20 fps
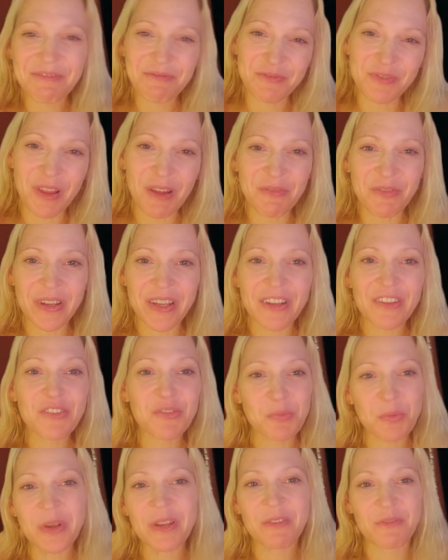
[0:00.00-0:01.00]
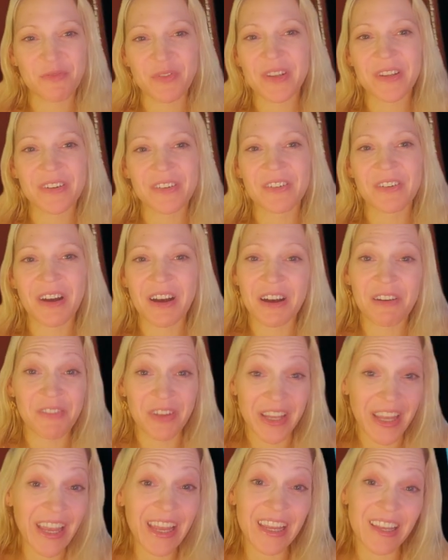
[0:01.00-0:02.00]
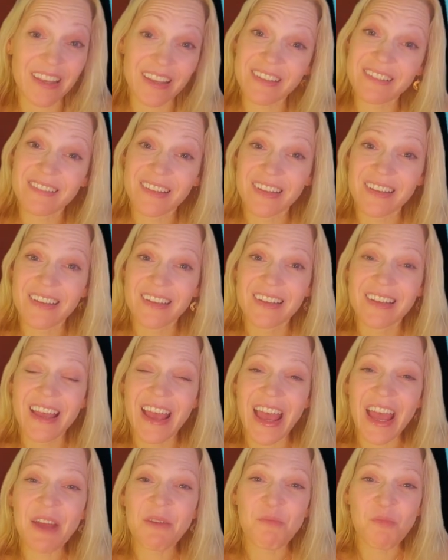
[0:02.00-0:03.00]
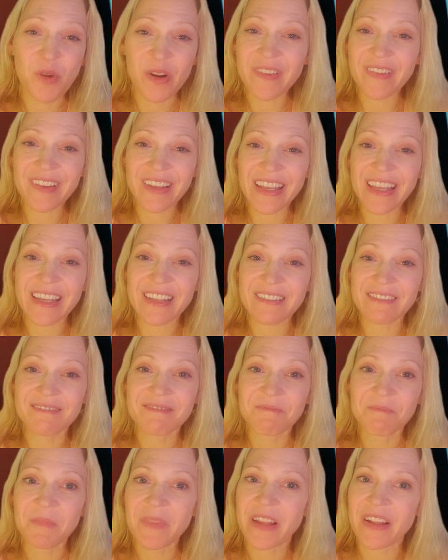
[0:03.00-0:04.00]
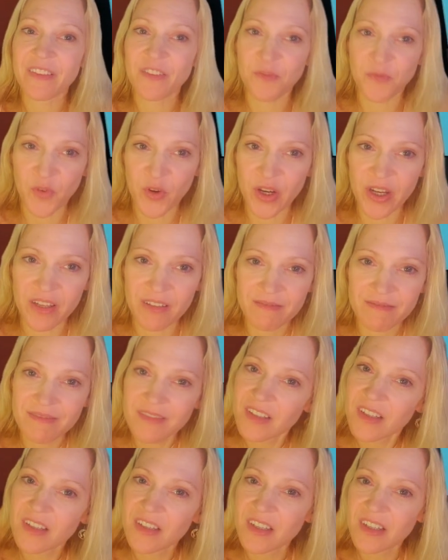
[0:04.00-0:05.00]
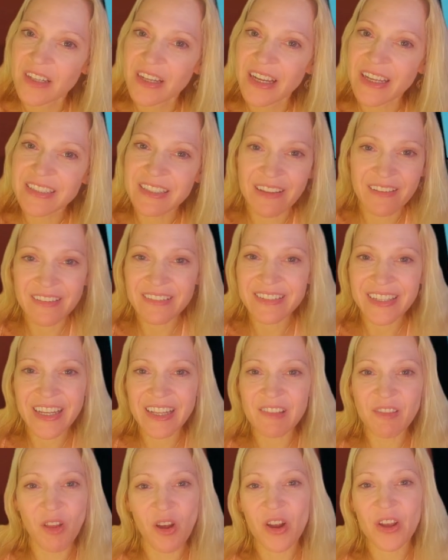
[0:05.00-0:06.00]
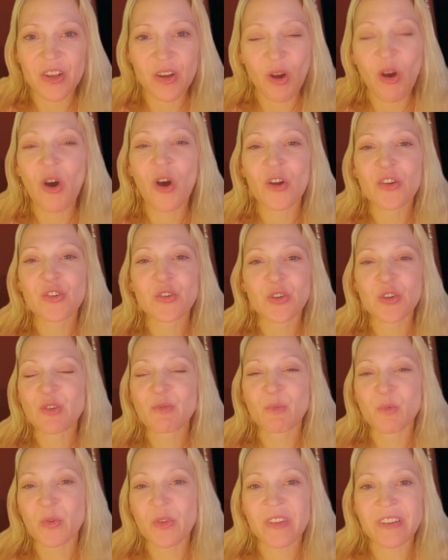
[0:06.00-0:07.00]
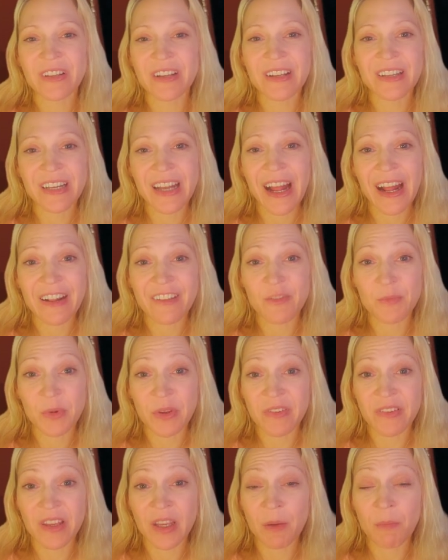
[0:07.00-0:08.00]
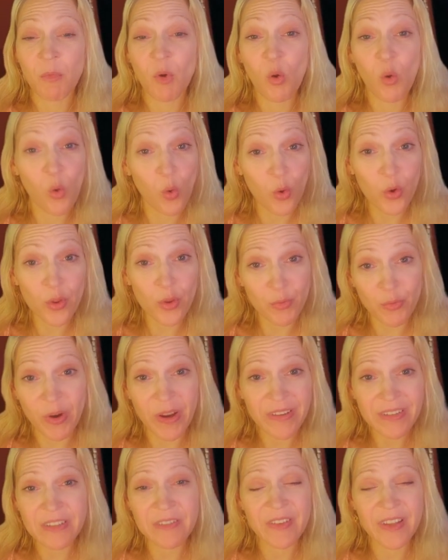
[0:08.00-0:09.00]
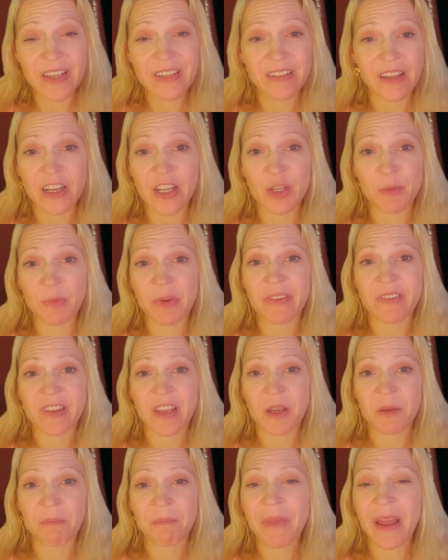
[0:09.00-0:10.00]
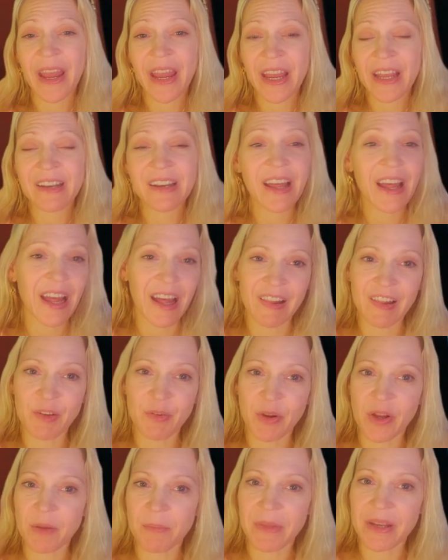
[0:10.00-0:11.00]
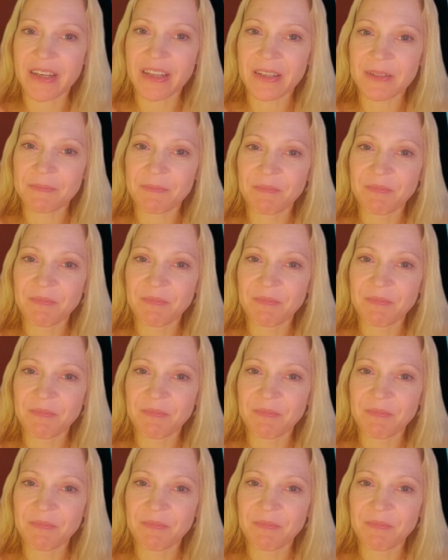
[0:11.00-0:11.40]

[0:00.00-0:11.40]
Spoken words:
fluffy, sweet feel of a cake. And once again, it's free. It doesn't take long at all to explore the Duncan Hines Museum or the rest of the Kentucky Museum, and I highly recommend it.